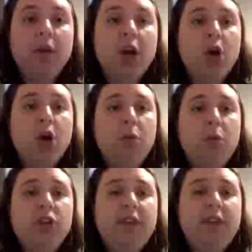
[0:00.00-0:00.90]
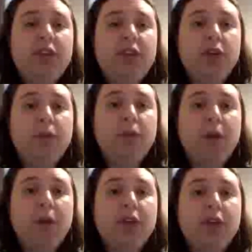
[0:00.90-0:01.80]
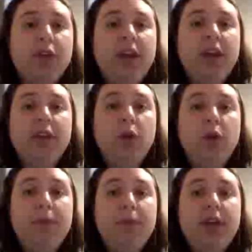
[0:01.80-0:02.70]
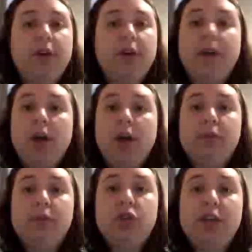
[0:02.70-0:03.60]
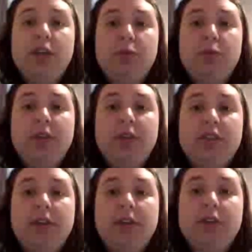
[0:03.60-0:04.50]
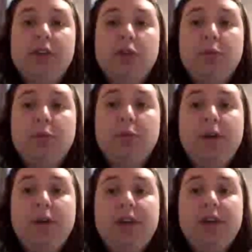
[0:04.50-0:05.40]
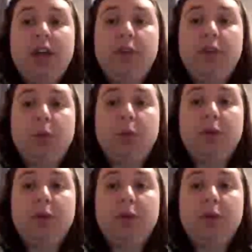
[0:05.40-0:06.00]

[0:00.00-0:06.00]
One shot of the Doctor and Martha looking at the Globe Theater was changed between the Series 3 preview at the end of The Runaway